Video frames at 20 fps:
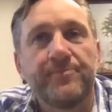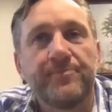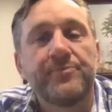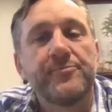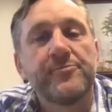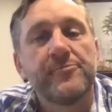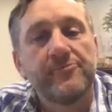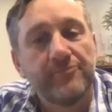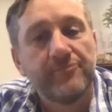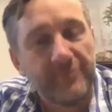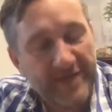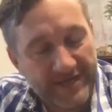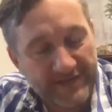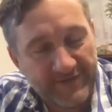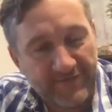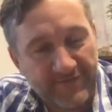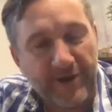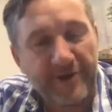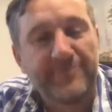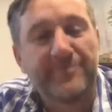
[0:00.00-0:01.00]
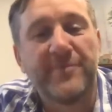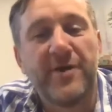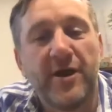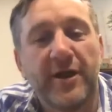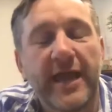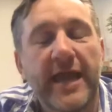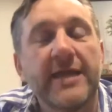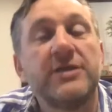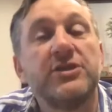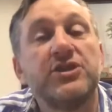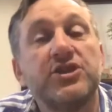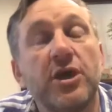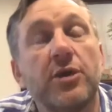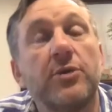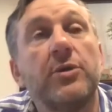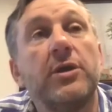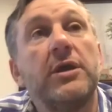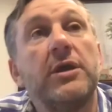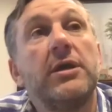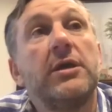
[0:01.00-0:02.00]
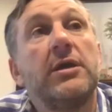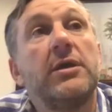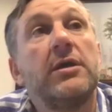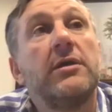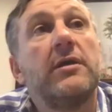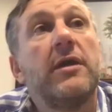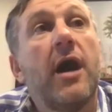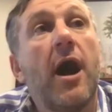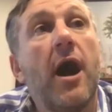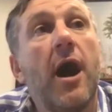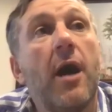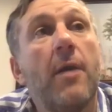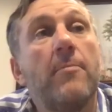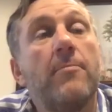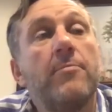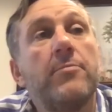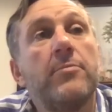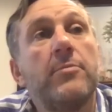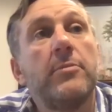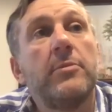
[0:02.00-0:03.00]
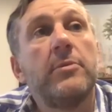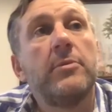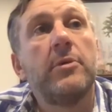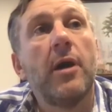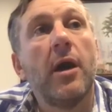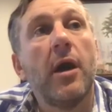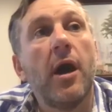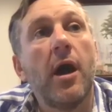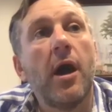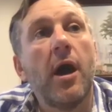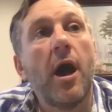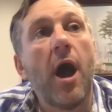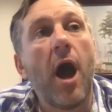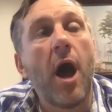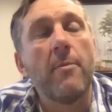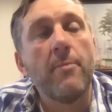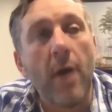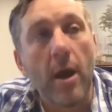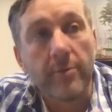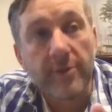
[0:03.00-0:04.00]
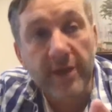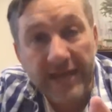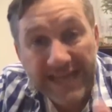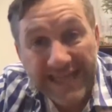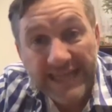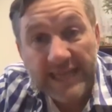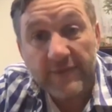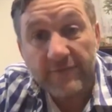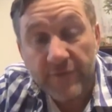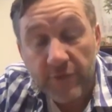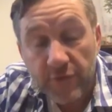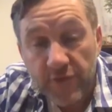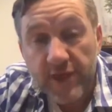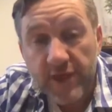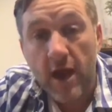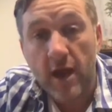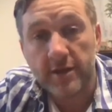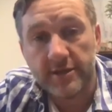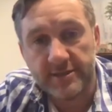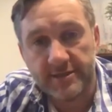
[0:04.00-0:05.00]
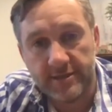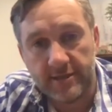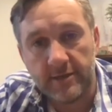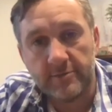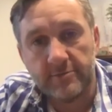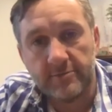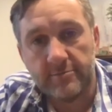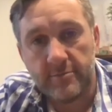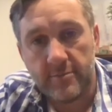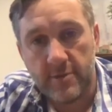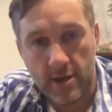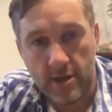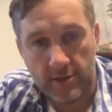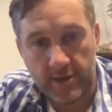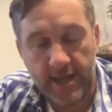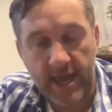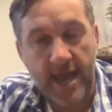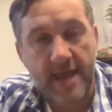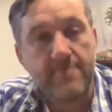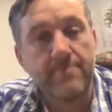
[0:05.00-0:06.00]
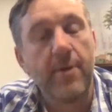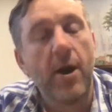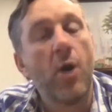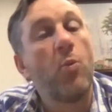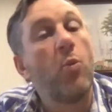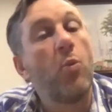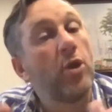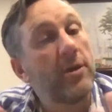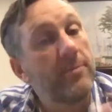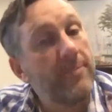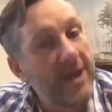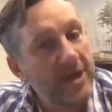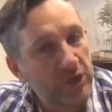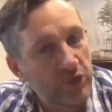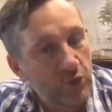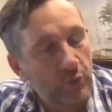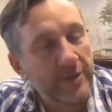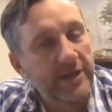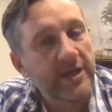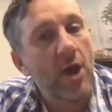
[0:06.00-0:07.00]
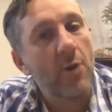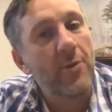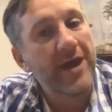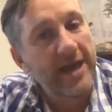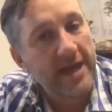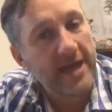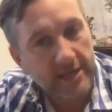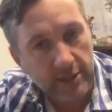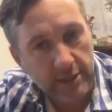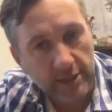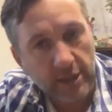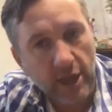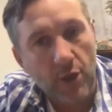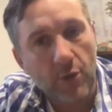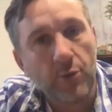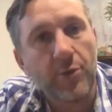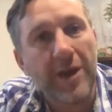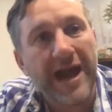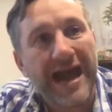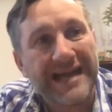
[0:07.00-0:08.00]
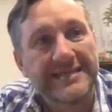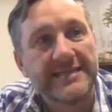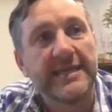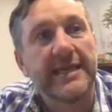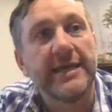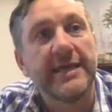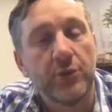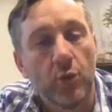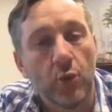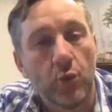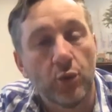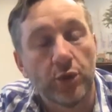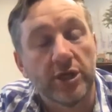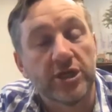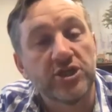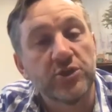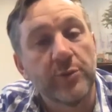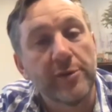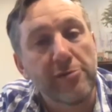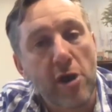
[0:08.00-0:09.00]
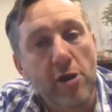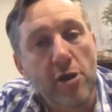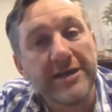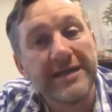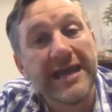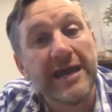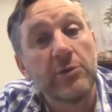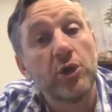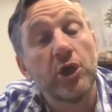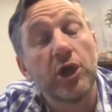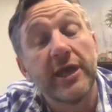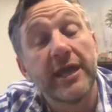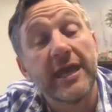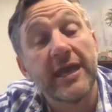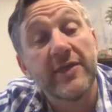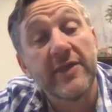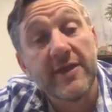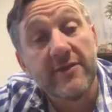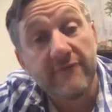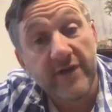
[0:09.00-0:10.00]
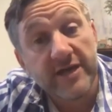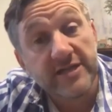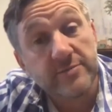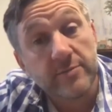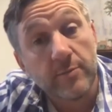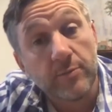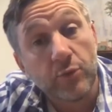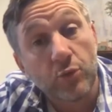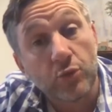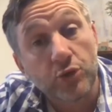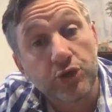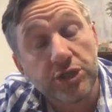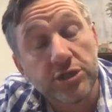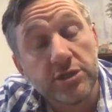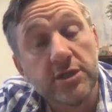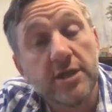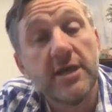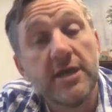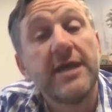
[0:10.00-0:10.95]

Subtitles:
Right. That's fine. Okay. So I'm going to give you the answer. Okay. But I want to make sure we go at it in order. So we're only now looking at the investment portion.